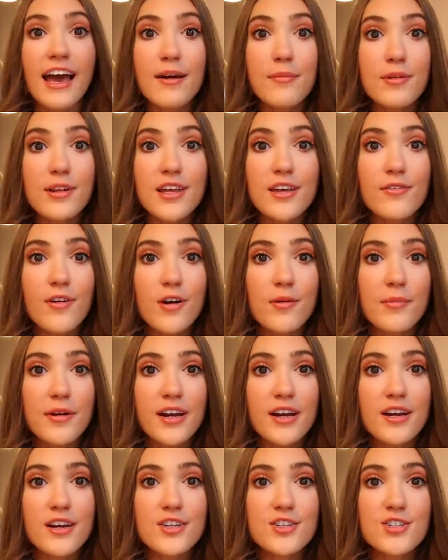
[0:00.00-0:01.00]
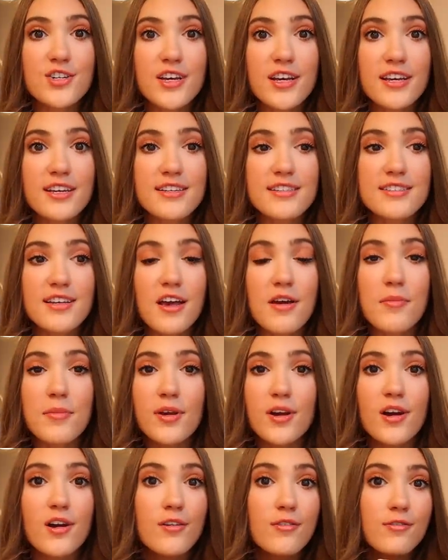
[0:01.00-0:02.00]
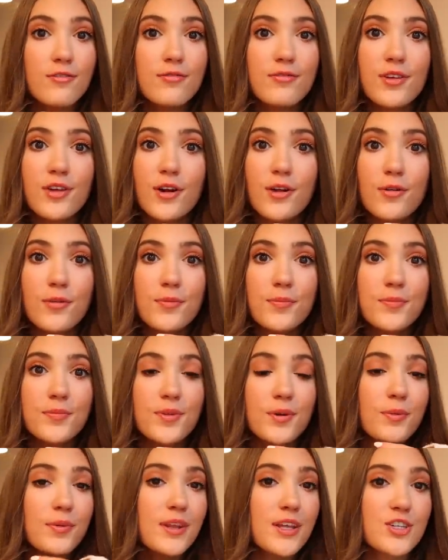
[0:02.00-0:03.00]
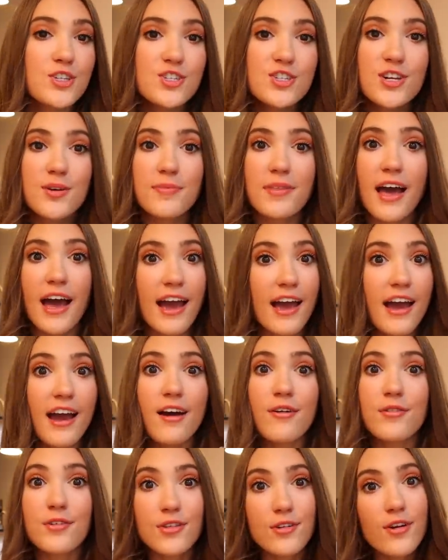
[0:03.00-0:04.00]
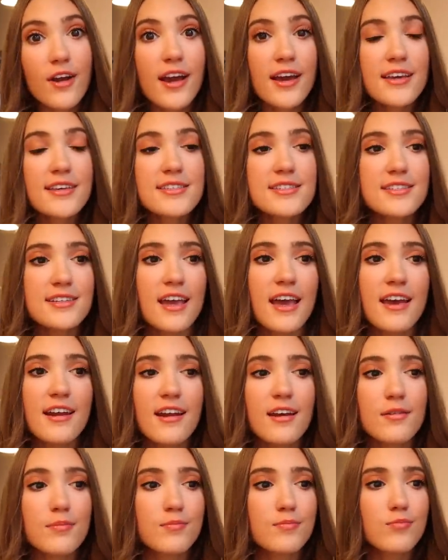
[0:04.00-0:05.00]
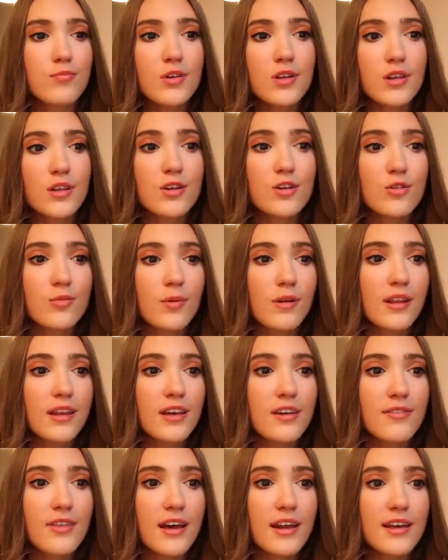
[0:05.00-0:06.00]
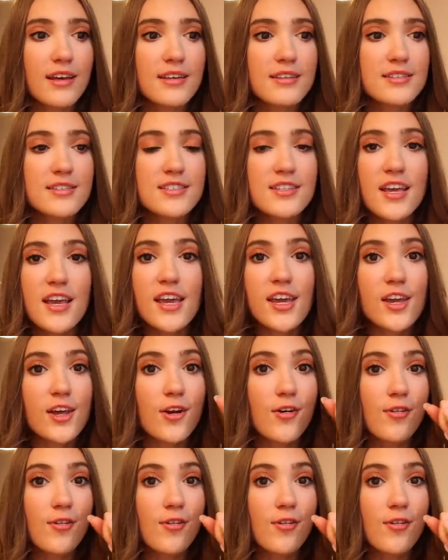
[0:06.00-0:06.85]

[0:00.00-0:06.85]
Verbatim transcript: I believe our marriage is a mirror of, you know, the relationship that I have with Christ. And I really do believe that it's, you